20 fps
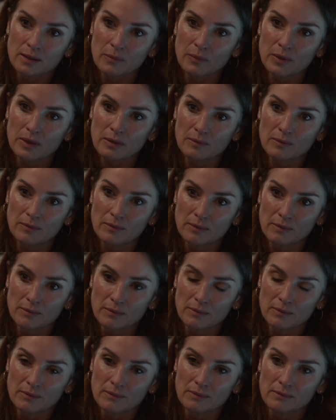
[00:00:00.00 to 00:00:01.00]
then we
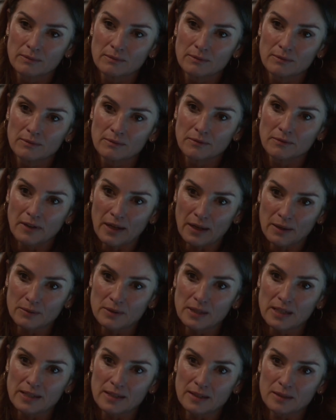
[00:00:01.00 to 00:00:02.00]
found
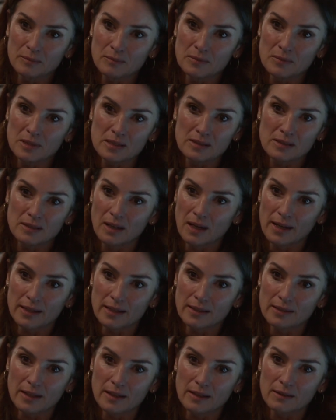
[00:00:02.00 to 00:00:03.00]
Liam just
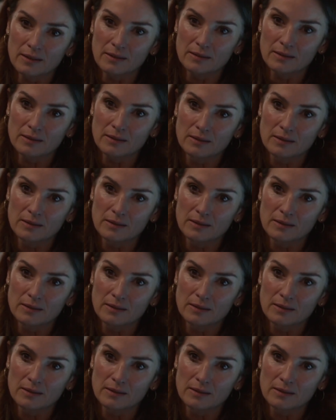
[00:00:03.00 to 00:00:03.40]
lying there.